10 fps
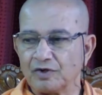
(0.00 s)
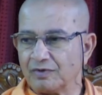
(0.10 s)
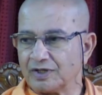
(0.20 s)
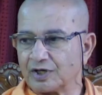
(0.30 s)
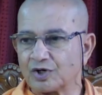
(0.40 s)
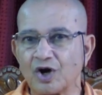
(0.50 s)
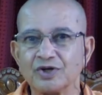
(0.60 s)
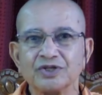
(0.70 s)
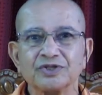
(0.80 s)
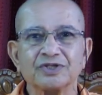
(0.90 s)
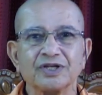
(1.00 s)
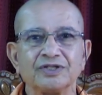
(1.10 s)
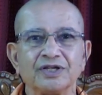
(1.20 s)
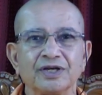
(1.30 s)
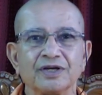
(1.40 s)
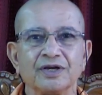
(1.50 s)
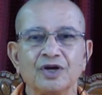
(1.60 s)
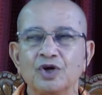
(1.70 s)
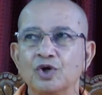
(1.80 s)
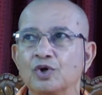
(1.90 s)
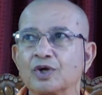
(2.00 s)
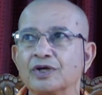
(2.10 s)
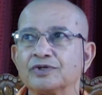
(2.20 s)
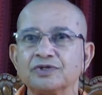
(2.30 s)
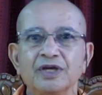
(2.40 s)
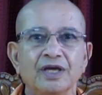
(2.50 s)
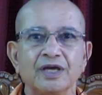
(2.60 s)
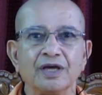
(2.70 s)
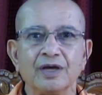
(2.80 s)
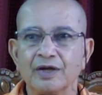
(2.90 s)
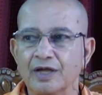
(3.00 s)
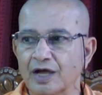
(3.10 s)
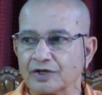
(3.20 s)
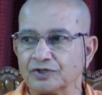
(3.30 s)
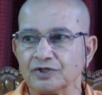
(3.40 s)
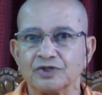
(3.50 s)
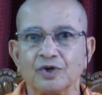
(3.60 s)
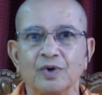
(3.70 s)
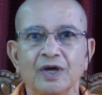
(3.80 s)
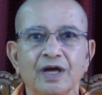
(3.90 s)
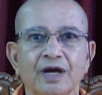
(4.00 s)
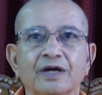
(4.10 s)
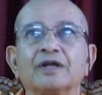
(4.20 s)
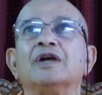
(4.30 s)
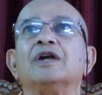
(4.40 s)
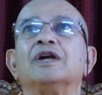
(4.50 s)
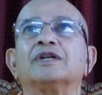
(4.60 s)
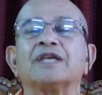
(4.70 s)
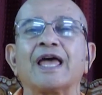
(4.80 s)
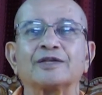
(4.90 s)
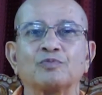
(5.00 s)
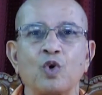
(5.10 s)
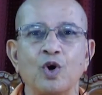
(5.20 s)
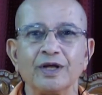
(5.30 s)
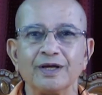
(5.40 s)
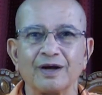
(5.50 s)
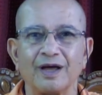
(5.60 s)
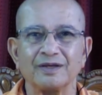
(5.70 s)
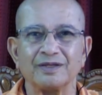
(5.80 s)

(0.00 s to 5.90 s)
When the torch is touching, you can see excessive heat, it is exploding like